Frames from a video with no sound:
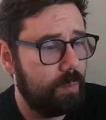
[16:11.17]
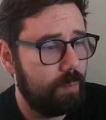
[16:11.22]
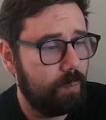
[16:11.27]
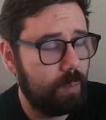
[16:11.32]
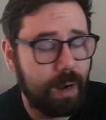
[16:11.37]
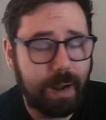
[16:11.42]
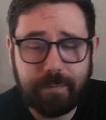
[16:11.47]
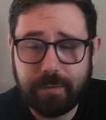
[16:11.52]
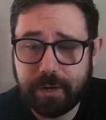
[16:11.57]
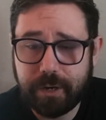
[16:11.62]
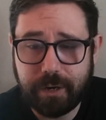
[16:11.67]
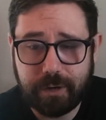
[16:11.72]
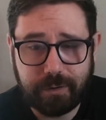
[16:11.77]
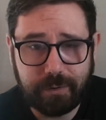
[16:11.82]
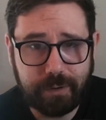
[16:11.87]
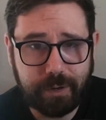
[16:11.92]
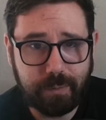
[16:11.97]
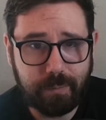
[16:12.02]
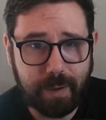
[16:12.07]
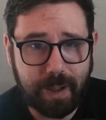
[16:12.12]
whatever hero
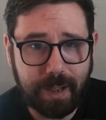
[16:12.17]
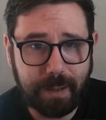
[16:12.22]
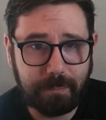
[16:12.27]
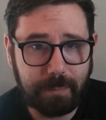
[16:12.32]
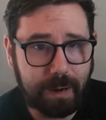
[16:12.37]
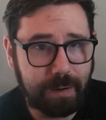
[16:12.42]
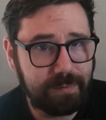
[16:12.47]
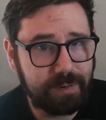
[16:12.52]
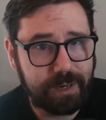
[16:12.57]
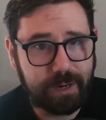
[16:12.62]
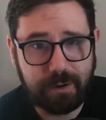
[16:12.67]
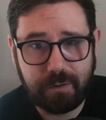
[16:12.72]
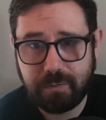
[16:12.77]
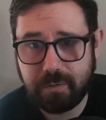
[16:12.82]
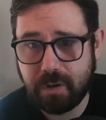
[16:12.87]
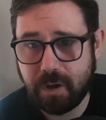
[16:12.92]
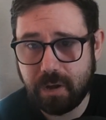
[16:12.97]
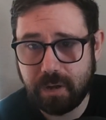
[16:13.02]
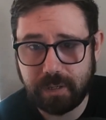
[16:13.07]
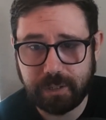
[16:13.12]
you want, whatever hero
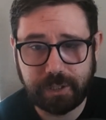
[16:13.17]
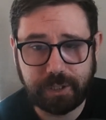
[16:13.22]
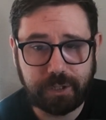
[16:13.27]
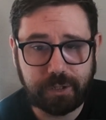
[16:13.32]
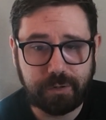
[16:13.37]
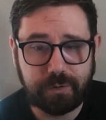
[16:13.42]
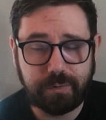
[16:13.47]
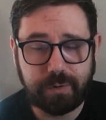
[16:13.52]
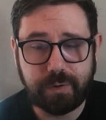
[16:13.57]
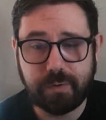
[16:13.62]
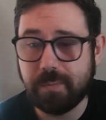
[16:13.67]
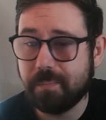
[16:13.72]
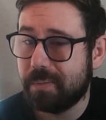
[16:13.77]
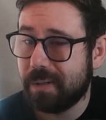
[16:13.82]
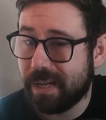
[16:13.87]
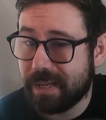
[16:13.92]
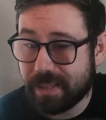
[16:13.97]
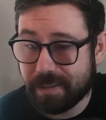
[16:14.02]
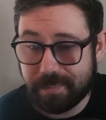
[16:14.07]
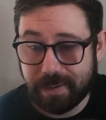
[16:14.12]
calls to you, you can
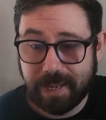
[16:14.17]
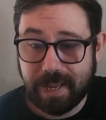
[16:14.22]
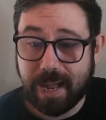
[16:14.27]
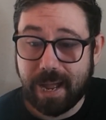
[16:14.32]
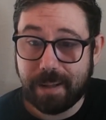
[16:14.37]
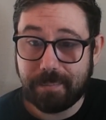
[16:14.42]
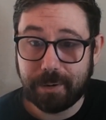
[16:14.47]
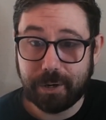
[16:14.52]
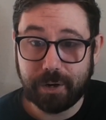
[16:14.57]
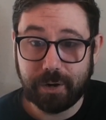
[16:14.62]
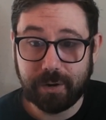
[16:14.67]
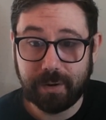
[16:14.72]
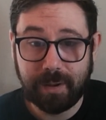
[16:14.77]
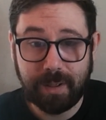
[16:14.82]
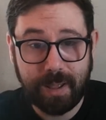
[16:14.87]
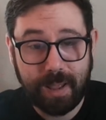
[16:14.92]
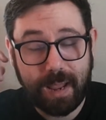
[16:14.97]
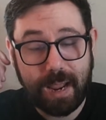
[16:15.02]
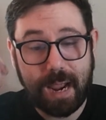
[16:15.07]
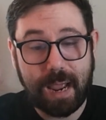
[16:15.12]
play them in Commoner,
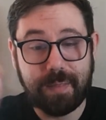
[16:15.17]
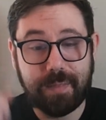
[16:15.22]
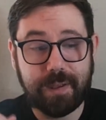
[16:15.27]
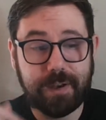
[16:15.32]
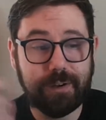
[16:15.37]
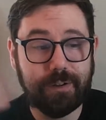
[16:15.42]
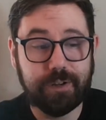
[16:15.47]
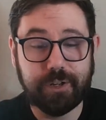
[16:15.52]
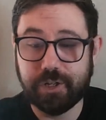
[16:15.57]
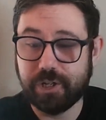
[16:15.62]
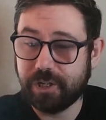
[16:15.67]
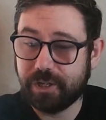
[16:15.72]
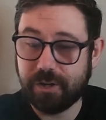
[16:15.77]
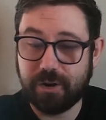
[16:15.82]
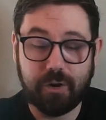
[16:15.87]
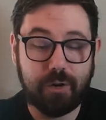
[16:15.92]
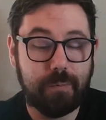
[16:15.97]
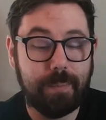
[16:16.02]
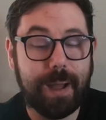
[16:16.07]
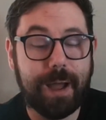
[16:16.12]
and then you can just
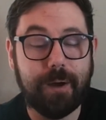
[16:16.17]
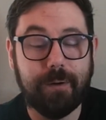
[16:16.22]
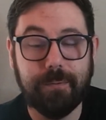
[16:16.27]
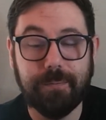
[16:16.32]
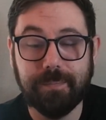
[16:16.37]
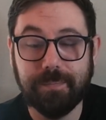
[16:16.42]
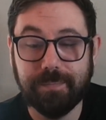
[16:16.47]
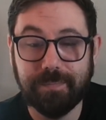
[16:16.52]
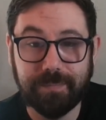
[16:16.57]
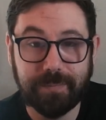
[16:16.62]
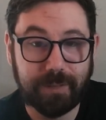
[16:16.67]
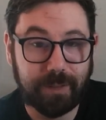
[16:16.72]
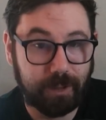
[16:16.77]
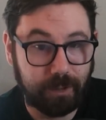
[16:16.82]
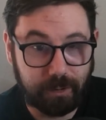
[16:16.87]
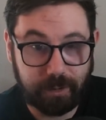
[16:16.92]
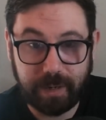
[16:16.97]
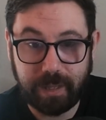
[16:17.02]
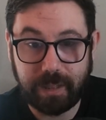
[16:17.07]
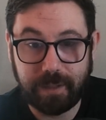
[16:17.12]
go about
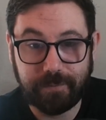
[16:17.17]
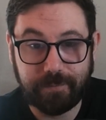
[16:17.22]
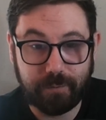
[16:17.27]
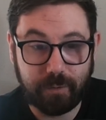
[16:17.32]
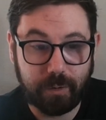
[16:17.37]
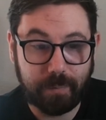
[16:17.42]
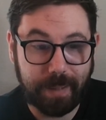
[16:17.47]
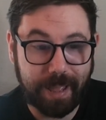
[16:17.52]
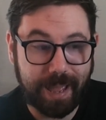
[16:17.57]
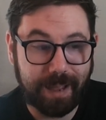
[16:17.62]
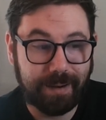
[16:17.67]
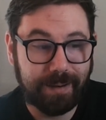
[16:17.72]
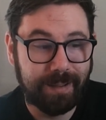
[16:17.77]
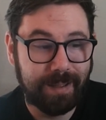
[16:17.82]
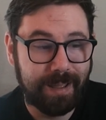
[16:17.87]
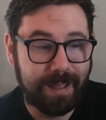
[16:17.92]
learning the format.